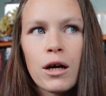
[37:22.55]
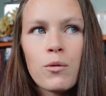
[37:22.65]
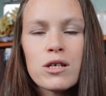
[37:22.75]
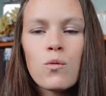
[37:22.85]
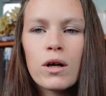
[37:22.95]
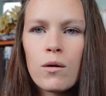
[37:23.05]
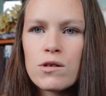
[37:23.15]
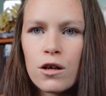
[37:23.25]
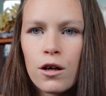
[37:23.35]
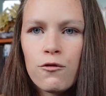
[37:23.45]
It wasn't what I
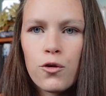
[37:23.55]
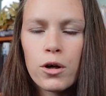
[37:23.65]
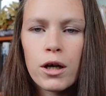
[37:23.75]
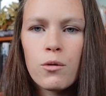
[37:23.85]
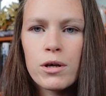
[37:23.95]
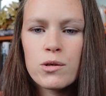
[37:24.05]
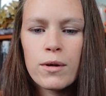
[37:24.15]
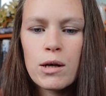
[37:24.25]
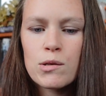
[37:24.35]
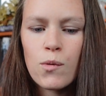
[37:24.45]
was looking for. It wasn't
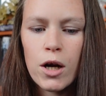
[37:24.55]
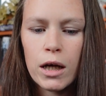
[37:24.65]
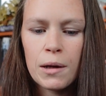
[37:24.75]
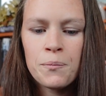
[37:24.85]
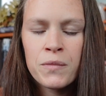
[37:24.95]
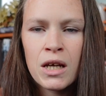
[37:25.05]
what I was wanting.